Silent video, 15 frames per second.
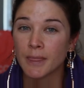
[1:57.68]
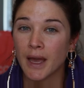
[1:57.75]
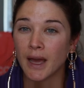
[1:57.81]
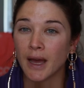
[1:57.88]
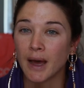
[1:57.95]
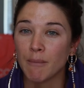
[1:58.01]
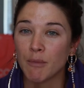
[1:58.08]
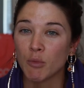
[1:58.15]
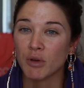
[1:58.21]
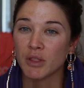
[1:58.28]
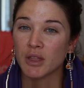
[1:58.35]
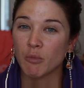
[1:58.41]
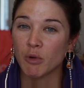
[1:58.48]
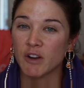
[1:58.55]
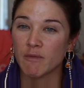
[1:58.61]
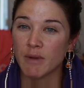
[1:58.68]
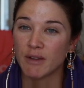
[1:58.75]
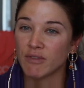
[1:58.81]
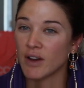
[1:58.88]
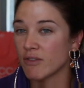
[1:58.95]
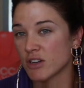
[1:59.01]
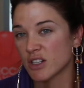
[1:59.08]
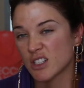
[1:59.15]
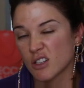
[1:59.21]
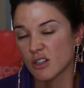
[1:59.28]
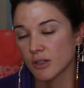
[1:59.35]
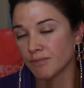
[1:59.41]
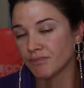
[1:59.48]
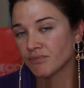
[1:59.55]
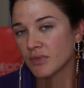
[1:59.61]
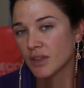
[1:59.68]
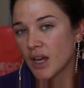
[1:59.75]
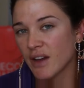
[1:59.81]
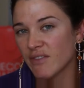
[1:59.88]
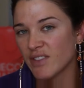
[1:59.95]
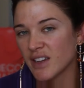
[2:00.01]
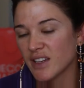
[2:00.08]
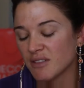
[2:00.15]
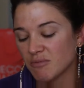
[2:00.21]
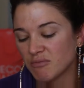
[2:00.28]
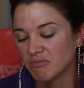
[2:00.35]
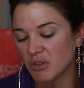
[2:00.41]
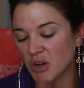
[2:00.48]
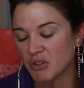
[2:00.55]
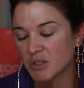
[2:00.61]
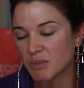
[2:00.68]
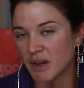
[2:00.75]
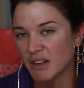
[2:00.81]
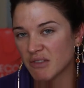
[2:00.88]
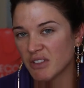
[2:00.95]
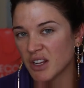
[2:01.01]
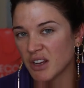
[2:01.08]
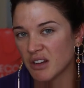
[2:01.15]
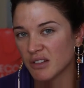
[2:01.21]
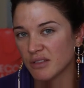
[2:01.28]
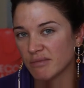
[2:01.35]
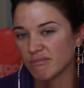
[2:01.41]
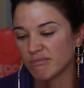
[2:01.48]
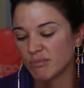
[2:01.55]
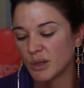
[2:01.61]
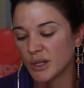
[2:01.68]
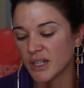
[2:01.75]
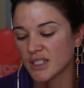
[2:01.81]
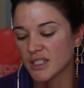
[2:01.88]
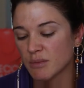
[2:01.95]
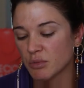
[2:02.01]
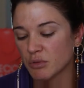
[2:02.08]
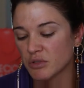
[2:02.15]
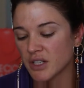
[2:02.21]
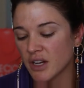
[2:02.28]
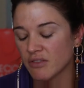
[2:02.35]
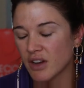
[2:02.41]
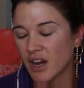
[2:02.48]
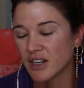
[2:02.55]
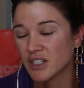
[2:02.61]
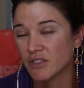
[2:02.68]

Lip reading: with one of my favorites. So I figured I'll just make a video, pretty simple stuff. I